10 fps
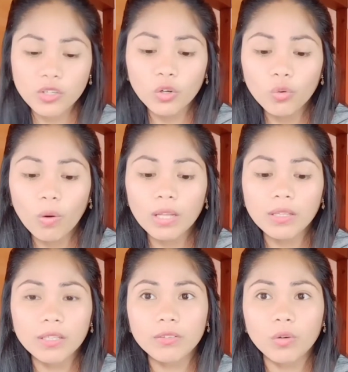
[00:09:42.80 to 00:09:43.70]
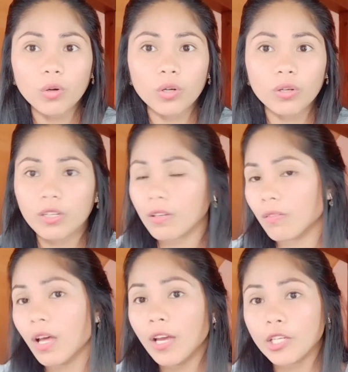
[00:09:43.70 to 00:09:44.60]
wallet, or
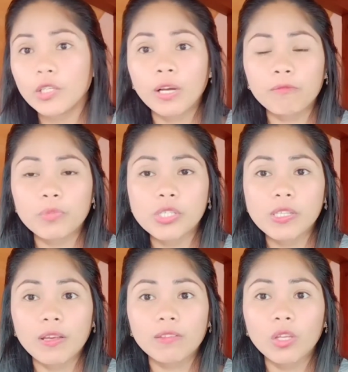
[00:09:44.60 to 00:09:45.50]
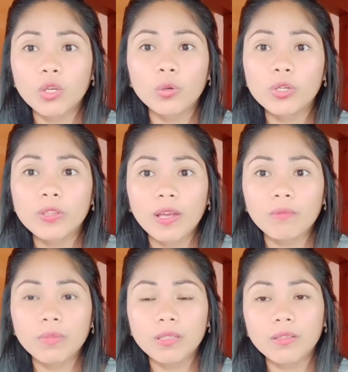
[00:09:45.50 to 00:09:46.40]
you can present your
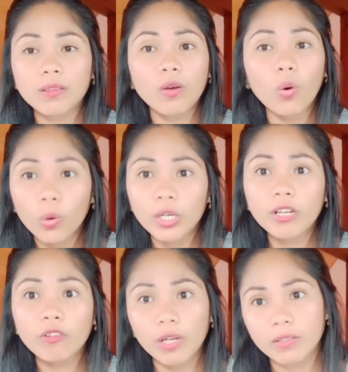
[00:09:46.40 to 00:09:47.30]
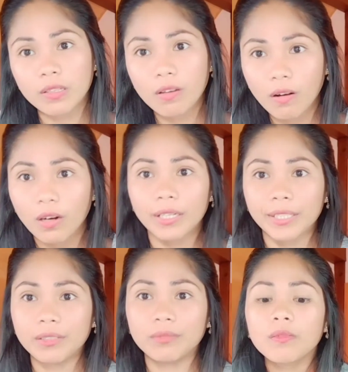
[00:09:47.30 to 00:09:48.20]
debit or credit
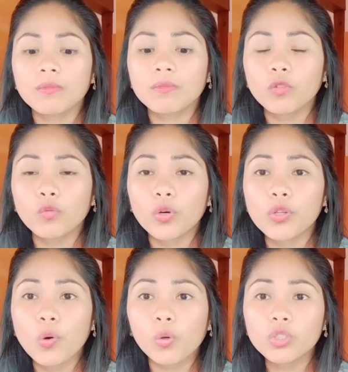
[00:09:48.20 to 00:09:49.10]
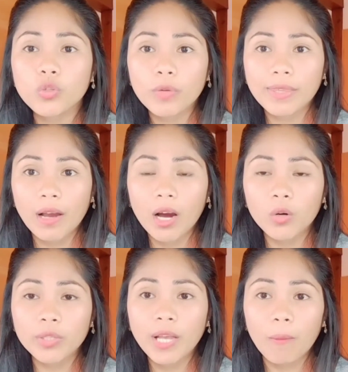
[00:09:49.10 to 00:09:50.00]
card. For those
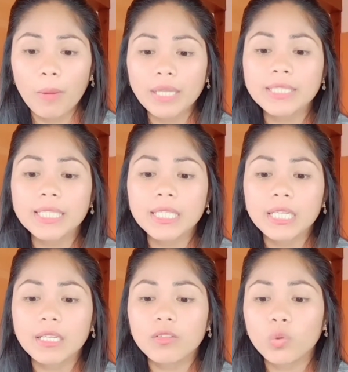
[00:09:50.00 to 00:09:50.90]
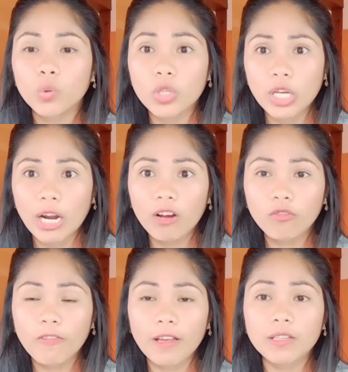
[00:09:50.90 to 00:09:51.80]
without capacity to
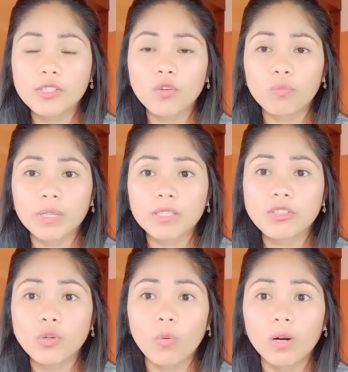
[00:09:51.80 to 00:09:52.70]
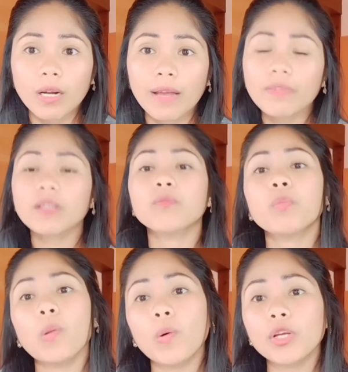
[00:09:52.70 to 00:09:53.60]
travel, so means you are
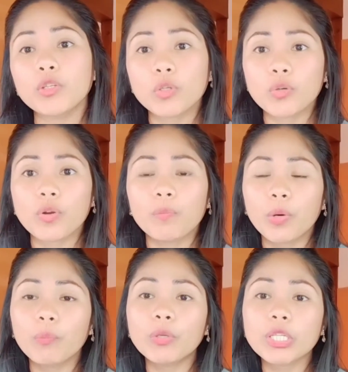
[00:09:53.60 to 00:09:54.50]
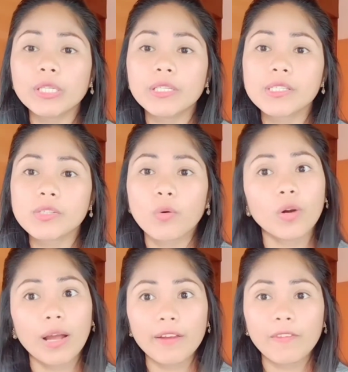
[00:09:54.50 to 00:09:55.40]
unemployed, you don't have properties or
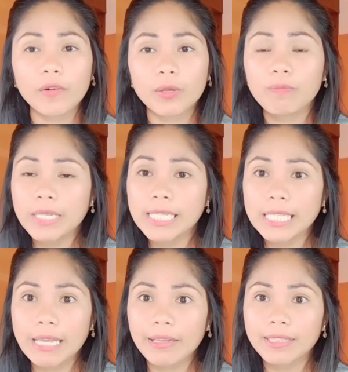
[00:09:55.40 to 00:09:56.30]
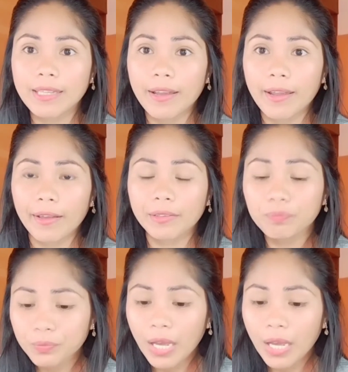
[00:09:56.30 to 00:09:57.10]
either business, ayan,